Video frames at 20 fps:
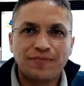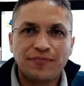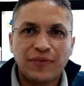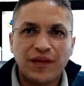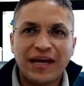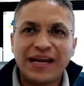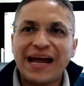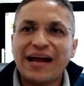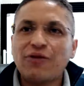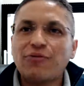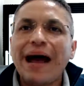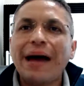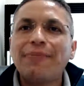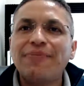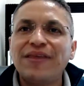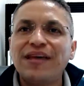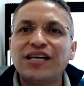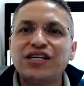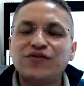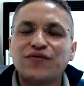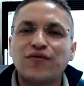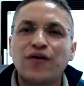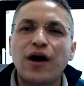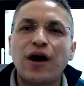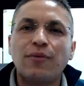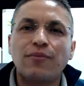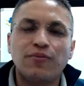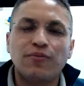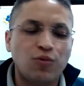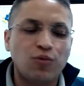And I grabbed this
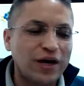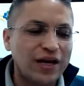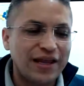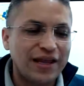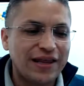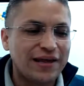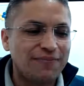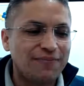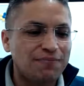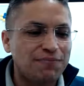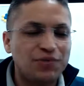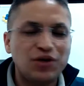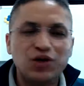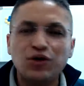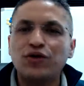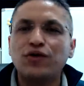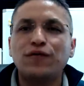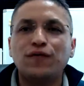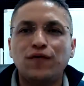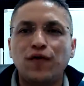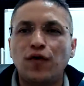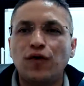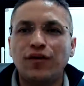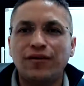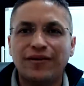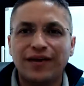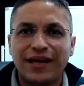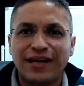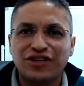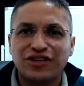from one of the
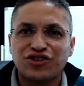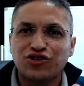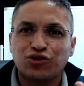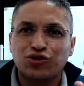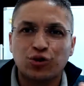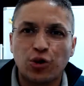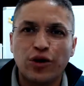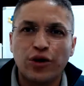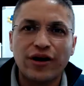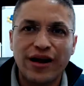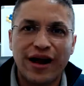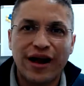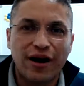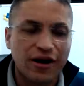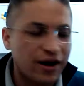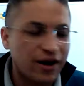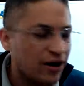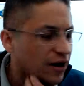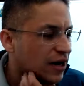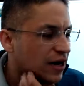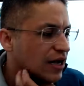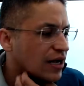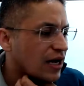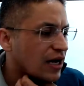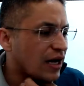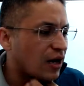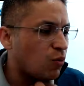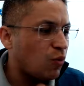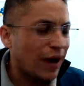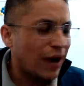beautiful, extraordinary
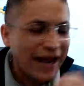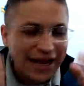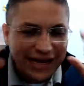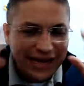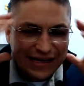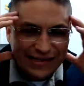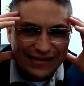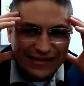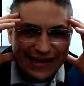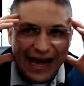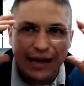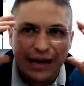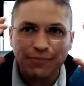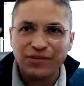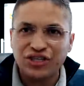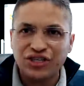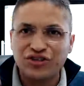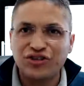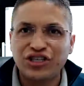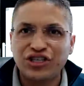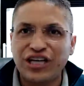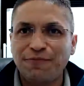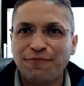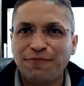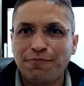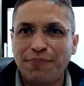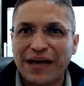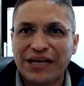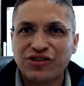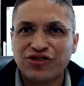ways that Mr. Jeff
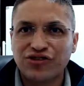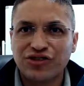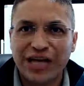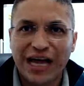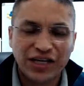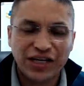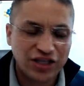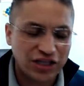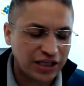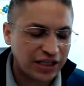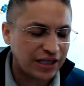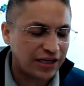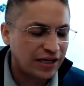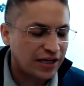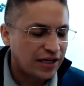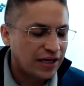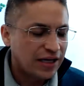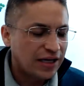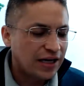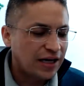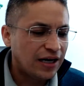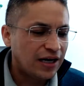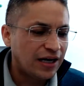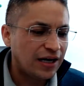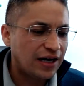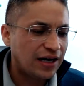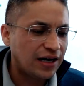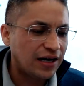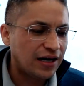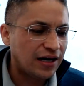Bezos actually
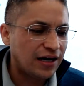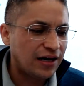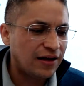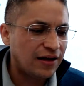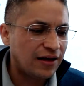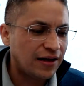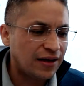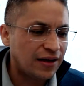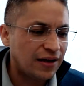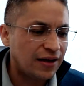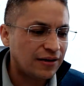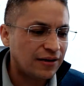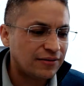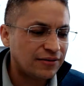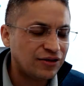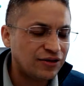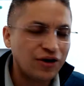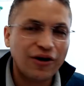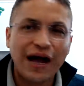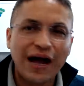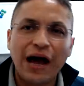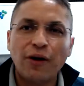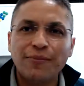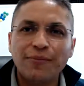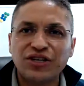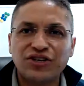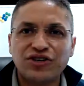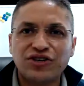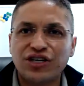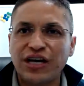how
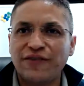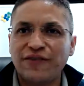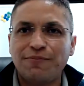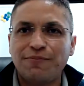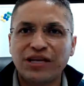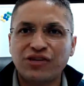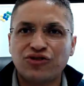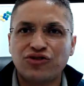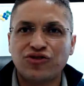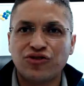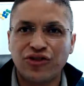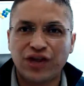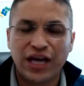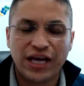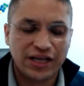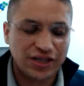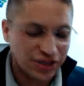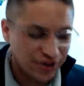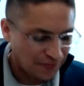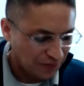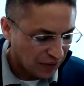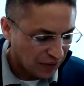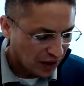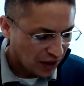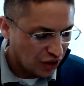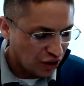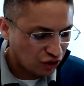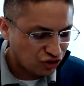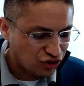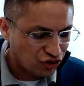Mr. Jeff Bezos thinks.
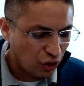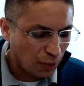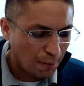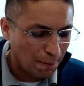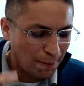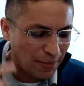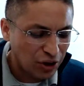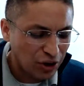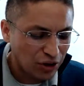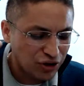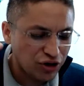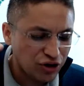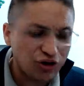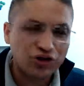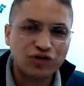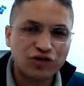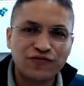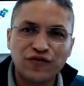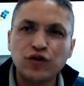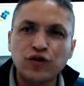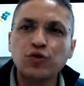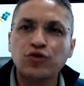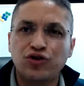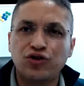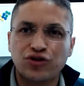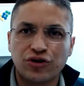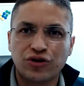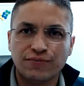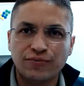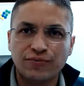So build your
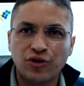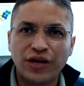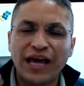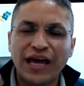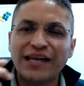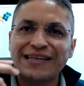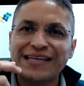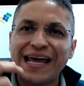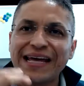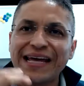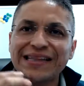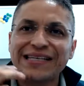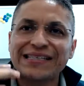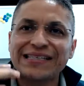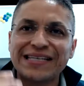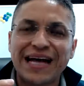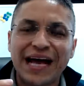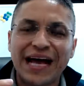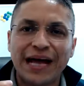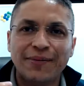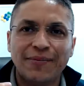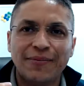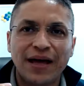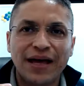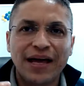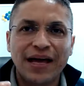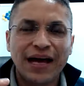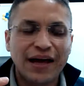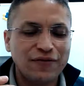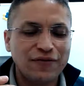future, okay? Take the time.
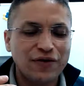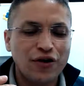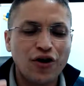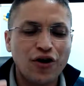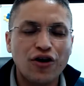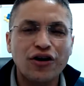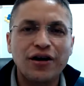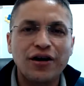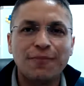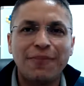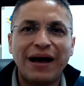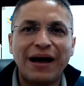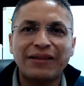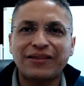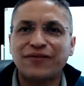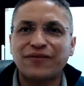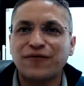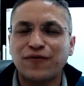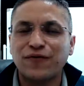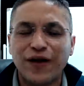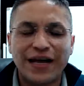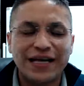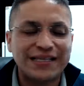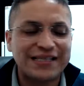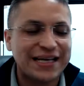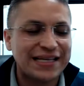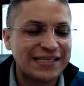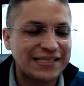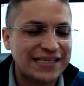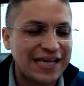Have you heard about the phrase
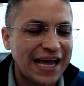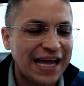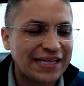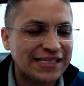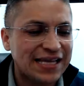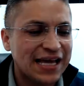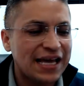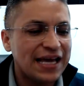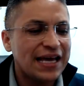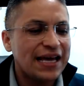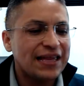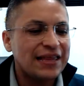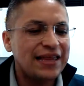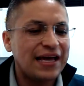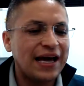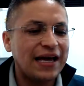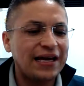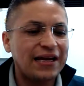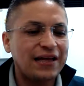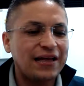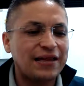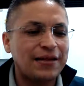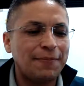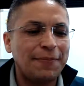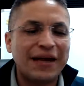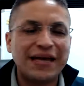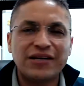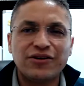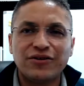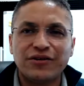that says that
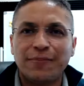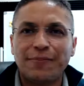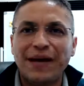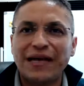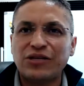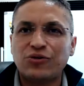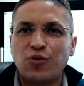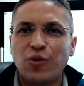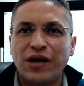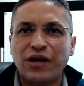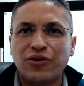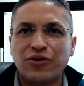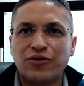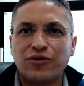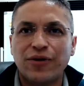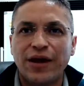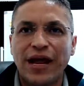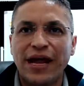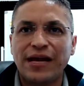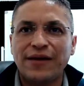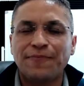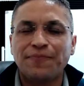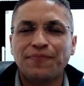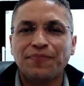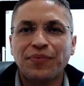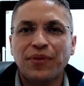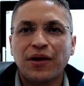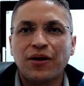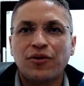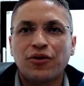the best way to create
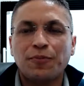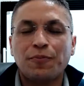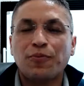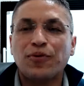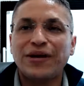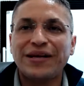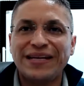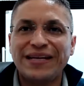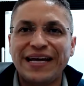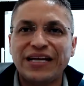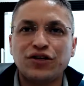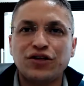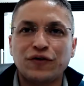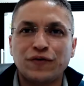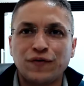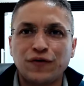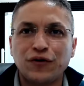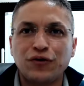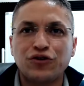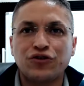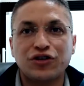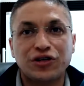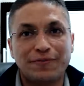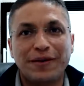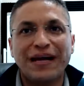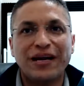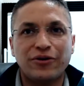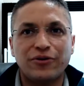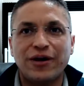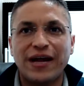or predict your future is by
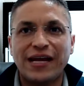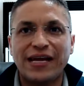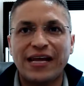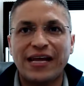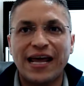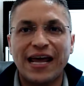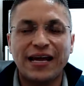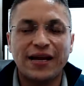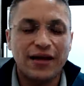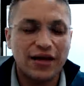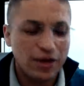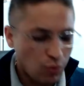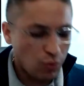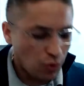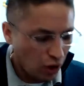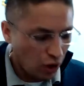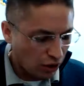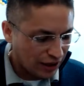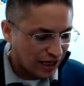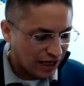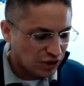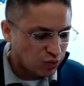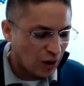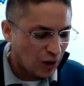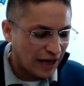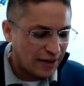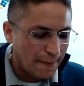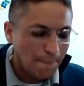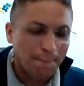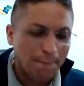creating it? Well, guess
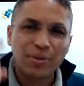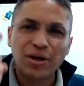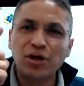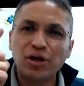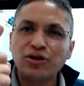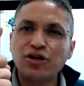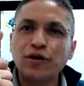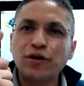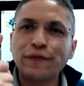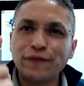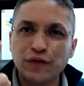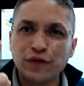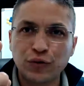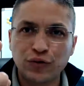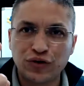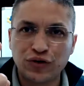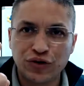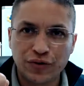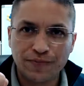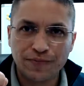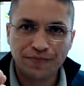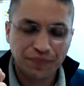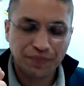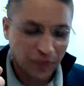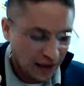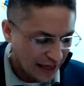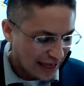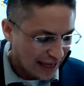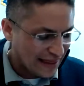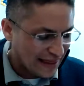what? Build your future,
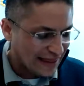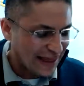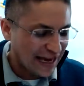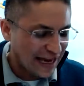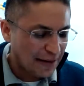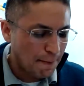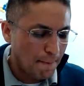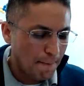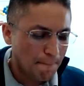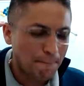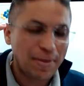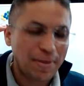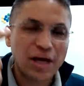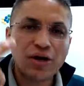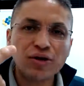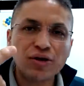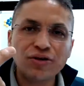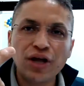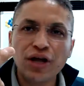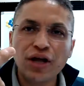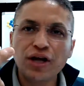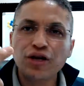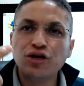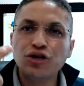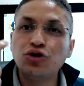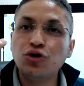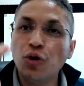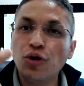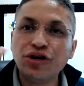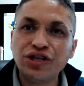and then build
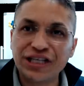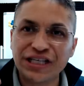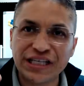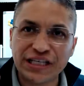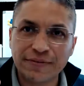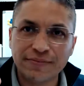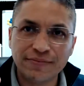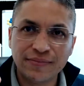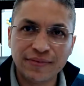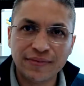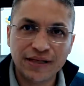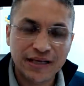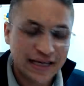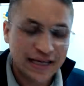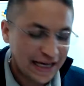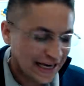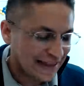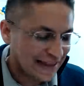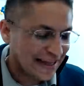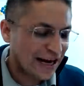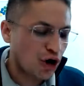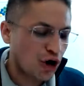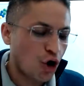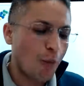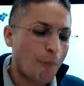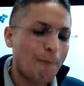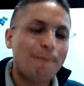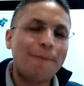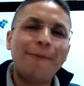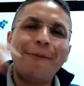your team, and then
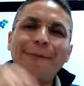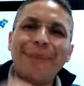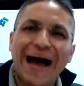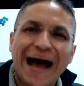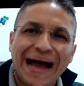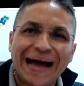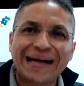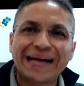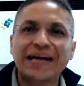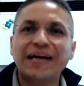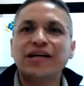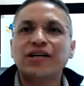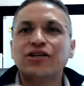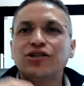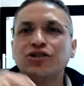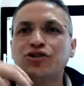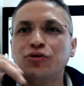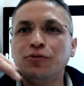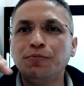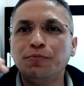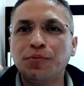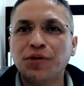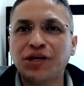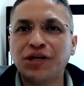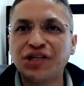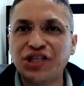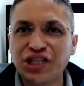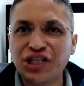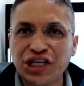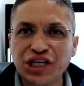go back to
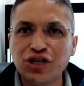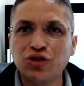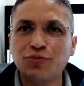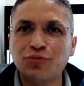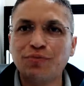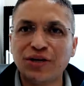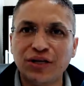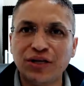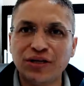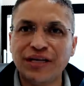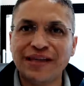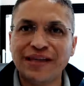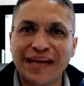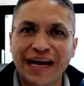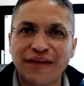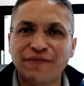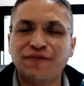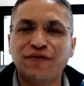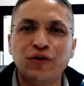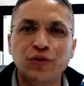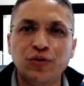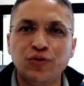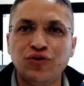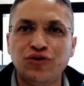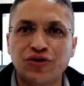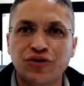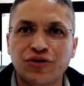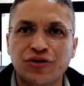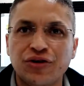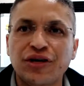continue building that
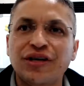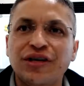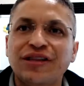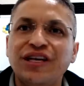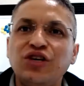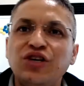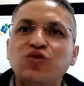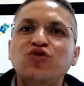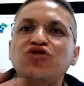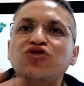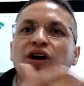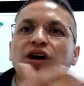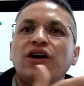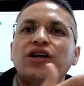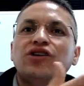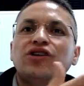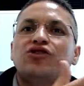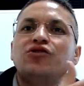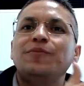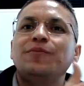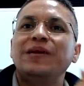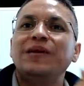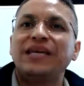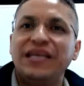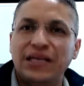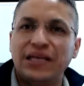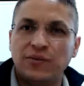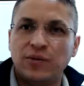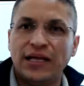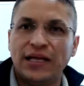future that you started to
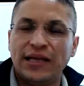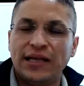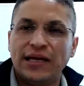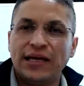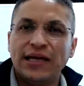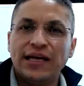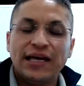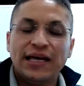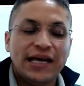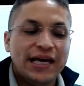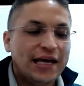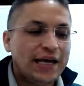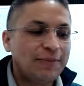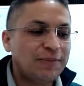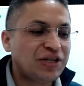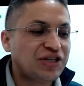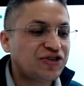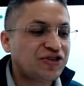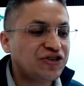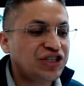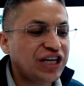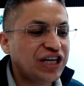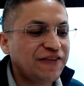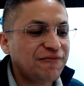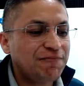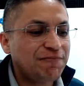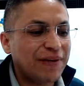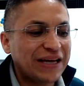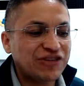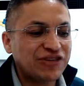begin with. Mr. Jeff
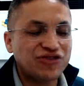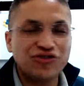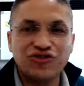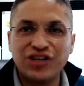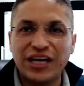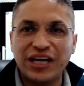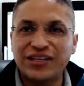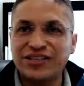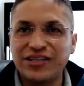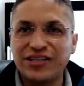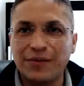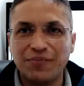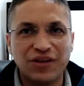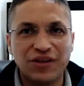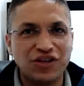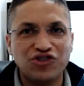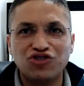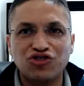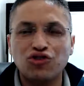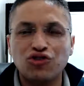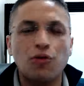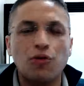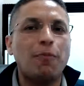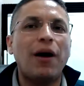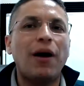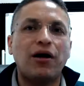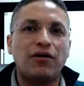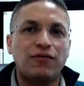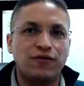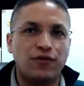Bezos said something so
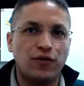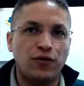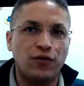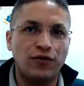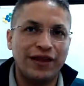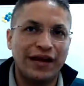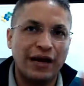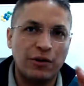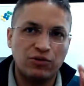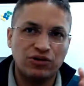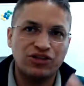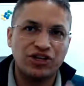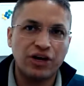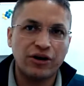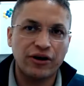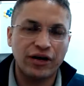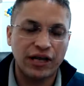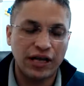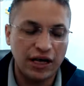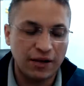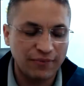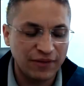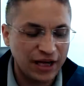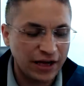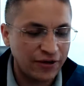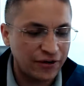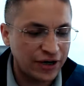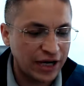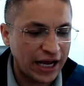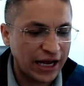powerful that I was hearing him the
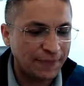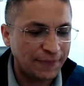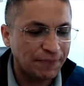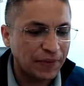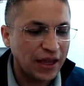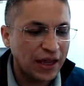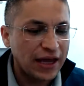other day.